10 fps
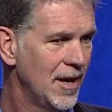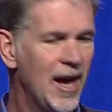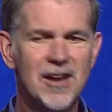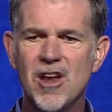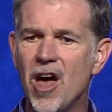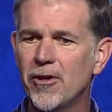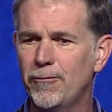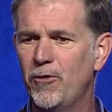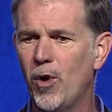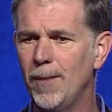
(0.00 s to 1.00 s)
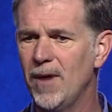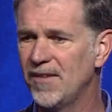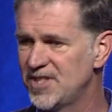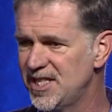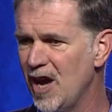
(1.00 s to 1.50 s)
Another form
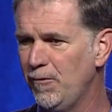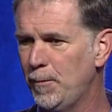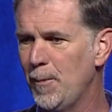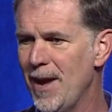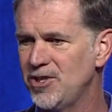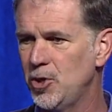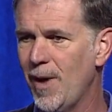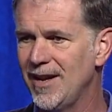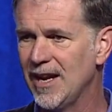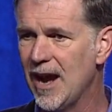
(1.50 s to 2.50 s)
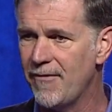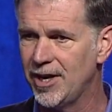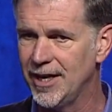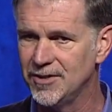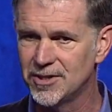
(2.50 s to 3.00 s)
of self-perpetuating
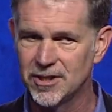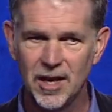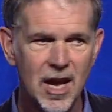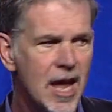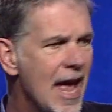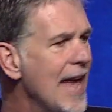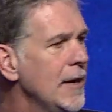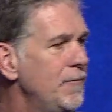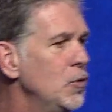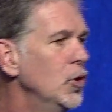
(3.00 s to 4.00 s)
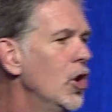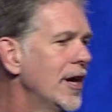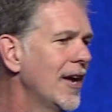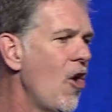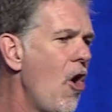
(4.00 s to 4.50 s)
governance. And if you
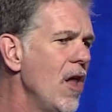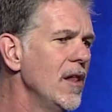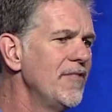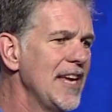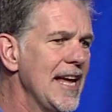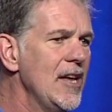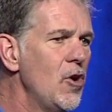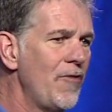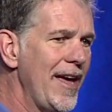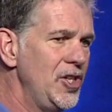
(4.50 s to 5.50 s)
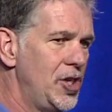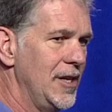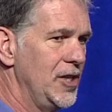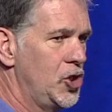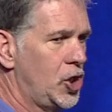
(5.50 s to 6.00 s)
look at all of the innovation
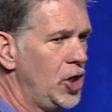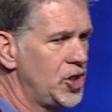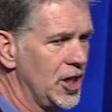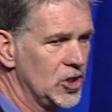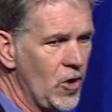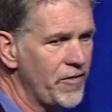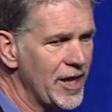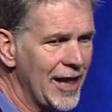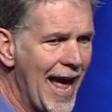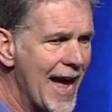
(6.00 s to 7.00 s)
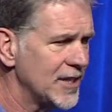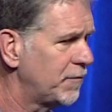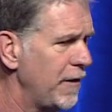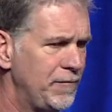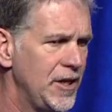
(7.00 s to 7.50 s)
in churches over the
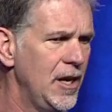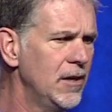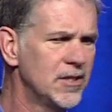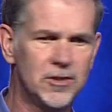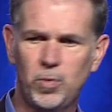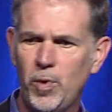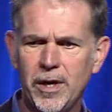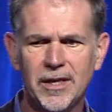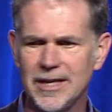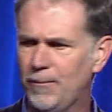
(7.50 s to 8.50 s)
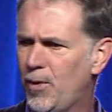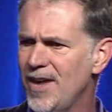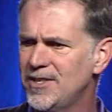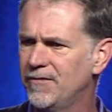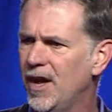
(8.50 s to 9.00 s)
last 50 years, it's really
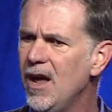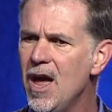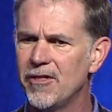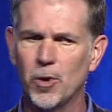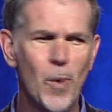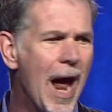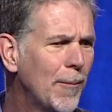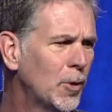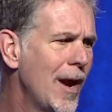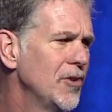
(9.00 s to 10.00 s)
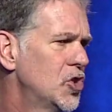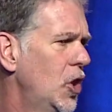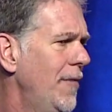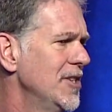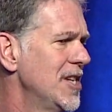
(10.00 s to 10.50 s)
impressive. The wraparound
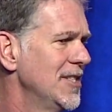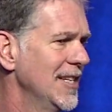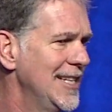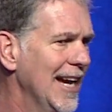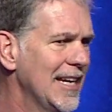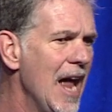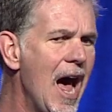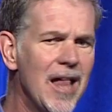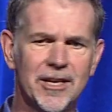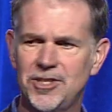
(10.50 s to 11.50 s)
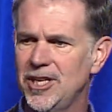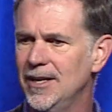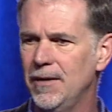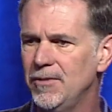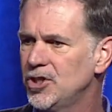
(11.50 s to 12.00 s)
services and technology
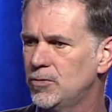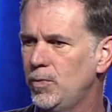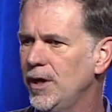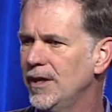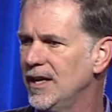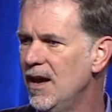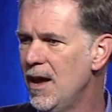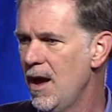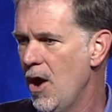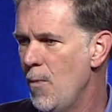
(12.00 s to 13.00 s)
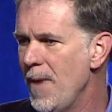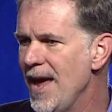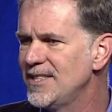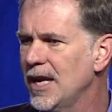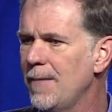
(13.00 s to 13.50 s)
and just really
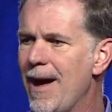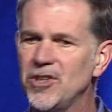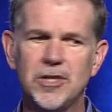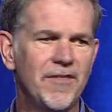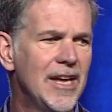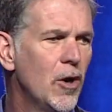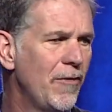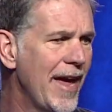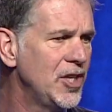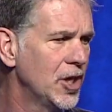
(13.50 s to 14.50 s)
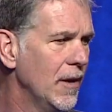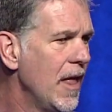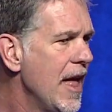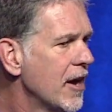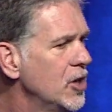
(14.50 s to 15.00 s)
amazing amounts of innovation.
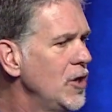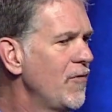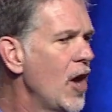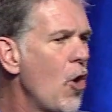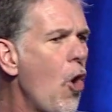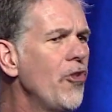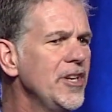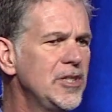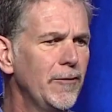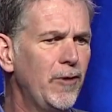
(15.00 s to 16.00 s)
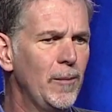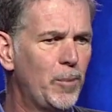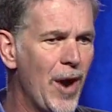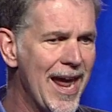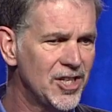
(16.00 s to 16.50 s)
Because you've got all these different
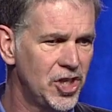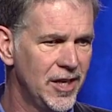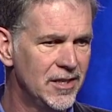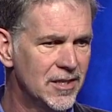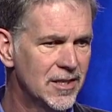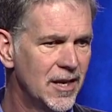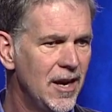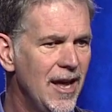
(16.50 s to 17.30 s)
branches.